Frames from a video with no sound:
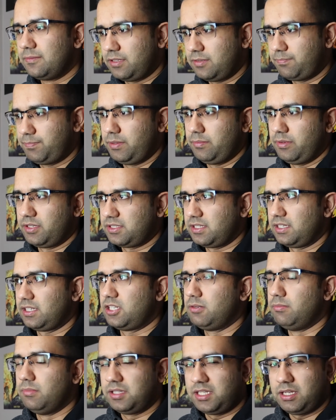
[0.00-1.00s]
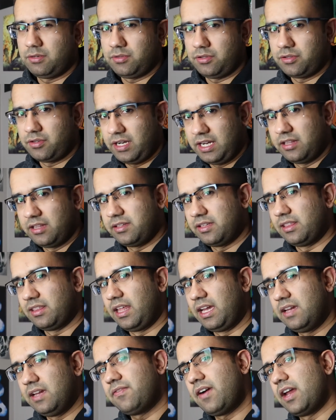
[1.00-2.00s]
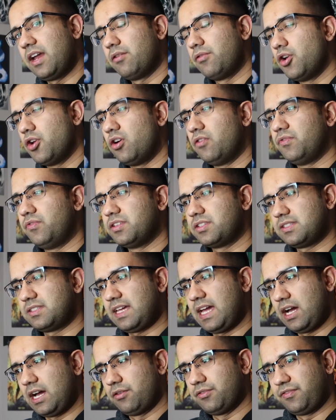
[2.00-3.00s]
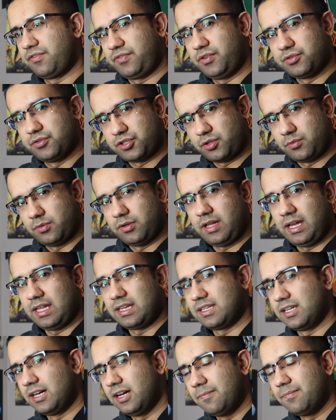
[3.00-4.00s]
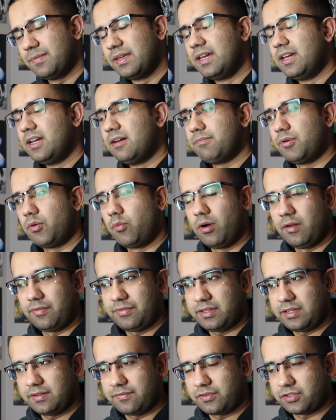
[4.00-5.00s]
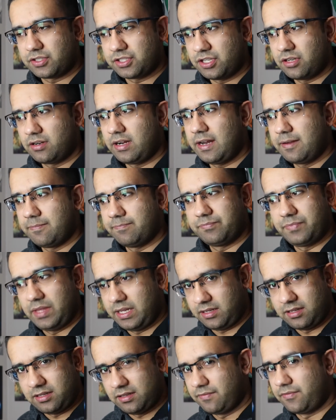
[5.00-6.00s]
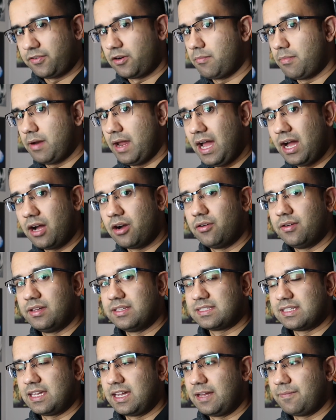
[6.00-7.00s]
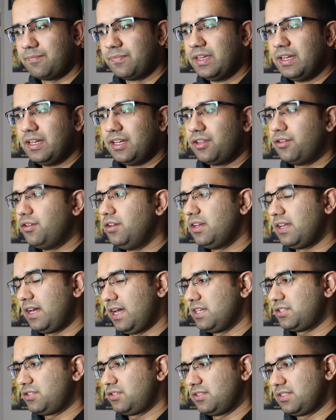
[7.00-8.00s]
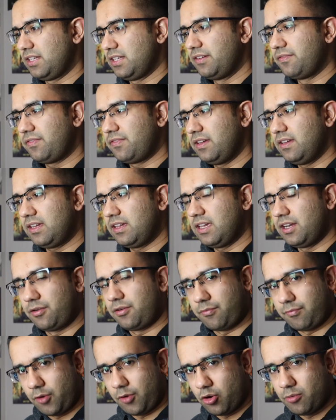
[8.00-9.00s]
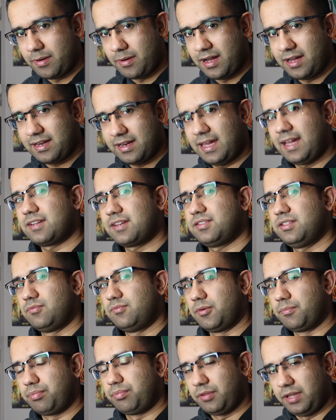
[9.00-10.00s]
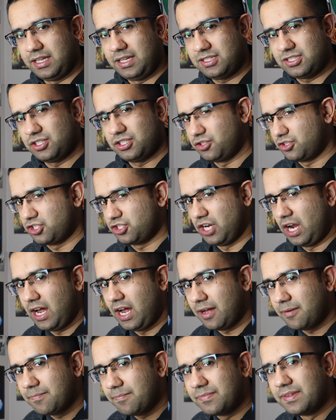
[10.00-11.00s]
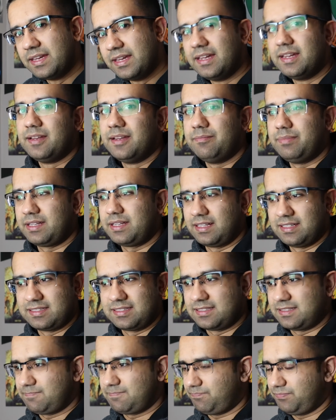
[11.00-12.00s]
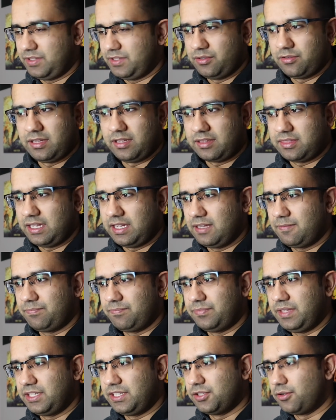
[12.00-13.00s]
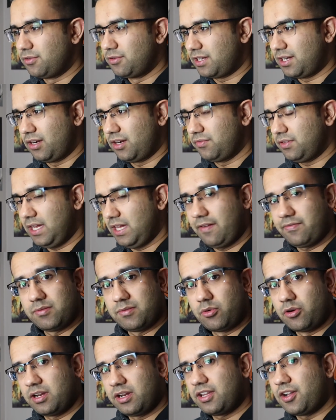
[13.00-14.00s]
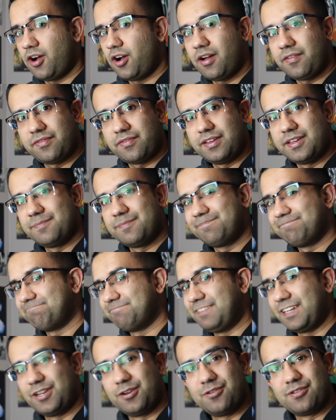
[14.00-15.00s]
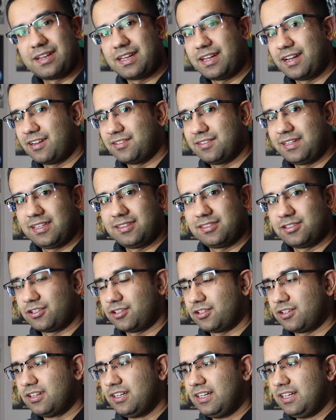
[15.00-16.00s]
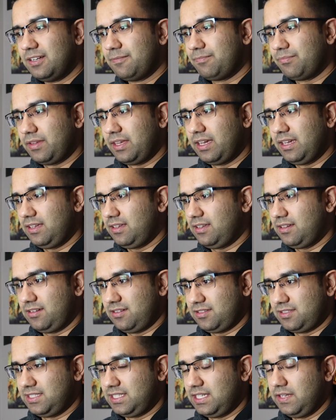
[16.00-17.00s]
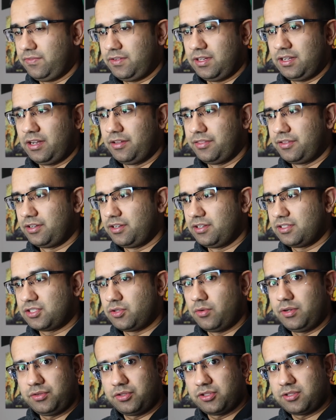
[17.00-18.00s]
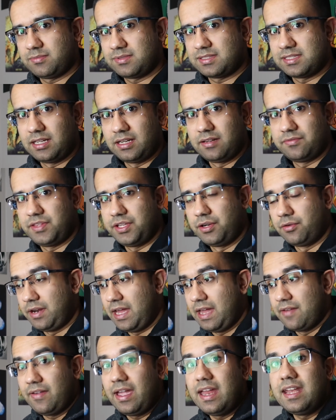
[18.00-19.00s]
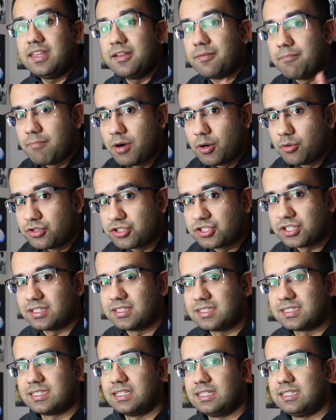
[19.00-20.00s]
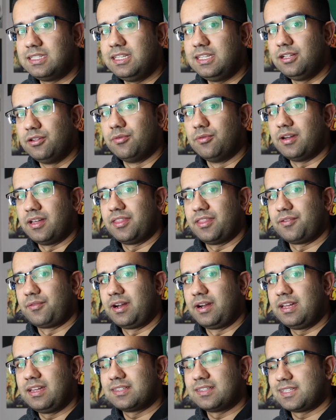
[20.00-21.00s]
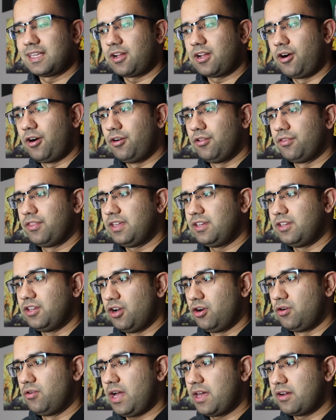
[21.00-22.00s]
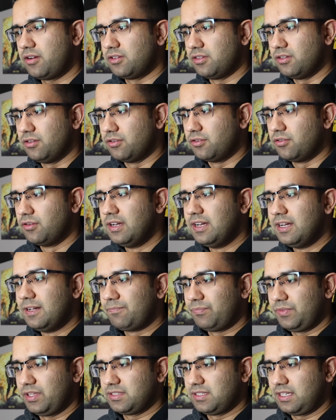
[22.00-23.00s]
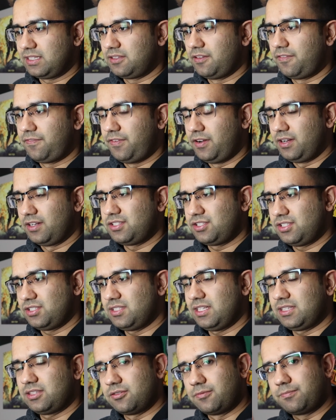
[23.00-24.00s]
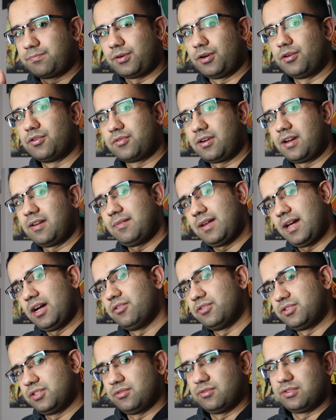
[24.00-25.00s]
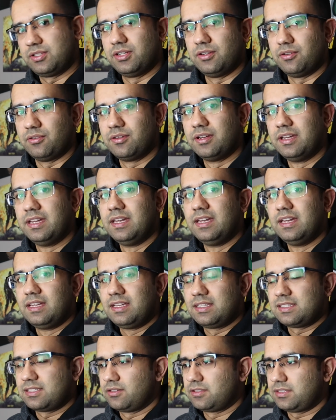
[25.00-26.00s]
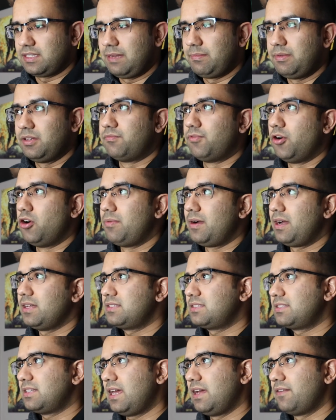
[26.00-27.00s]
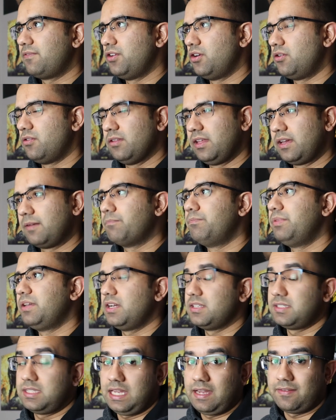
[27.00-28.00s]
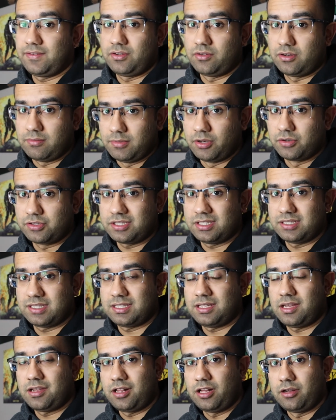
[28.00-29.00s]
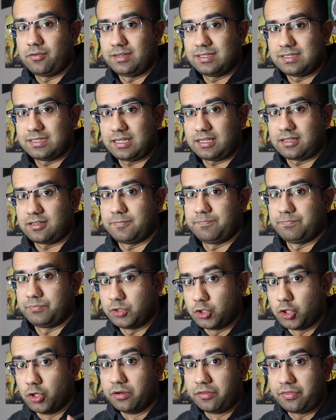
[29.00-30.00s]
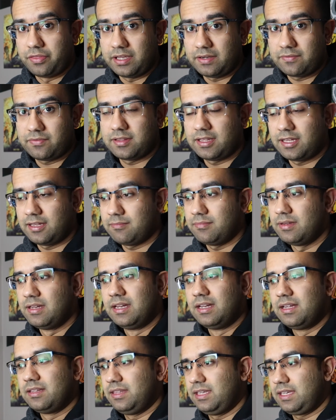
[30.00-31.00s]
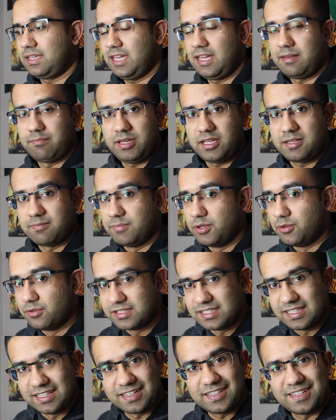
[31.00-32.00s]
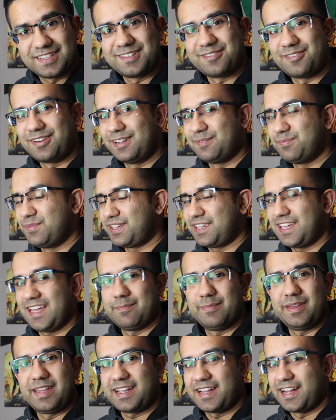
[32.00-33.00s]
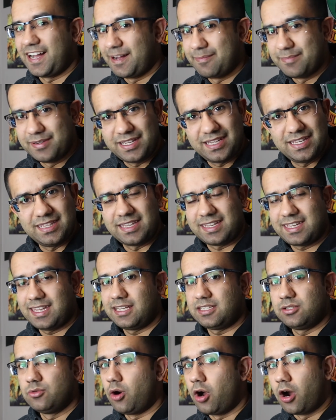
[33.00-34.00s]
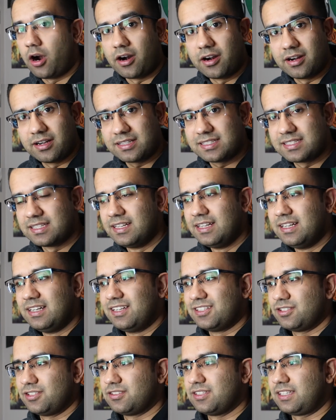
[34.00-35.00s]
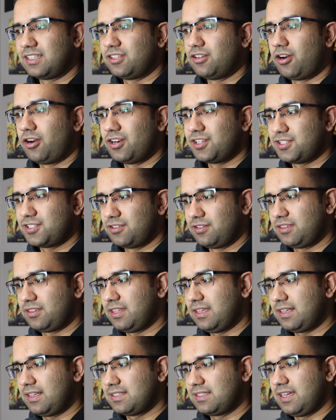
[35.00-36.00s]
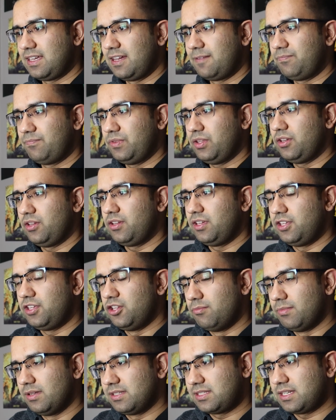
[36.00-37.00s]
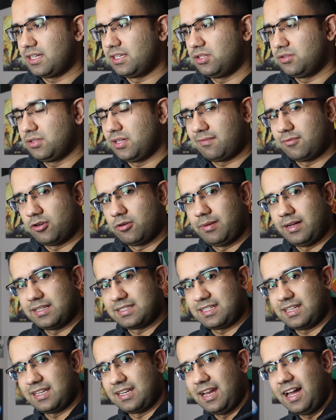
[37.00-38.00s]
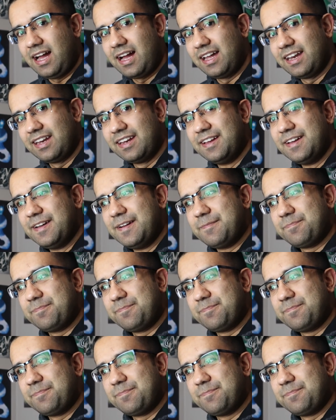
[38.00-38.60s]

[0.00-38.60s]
pretty much, like, communicate with other alien life. I don't know if this is how the future will end up. But one thing for sure I can confirm now is that you need to ask yourself, can a robot actually replace your job? Because, you know, like, they don't care if they have their morning coffee. They don't care that their, like, significant other is going through some stuff. They don't have any emotions to deal with, right? It's, like, all they know how to do is, like, the functions that they're programmed how to do. So, it's, I mean, robots have no, like, because they have no emotions, it's not always, like, a good thing for them. They can't make music, right? They can't make comedy. They can't do art. So, it's, like, there are certain things that humans can do that robots cannot,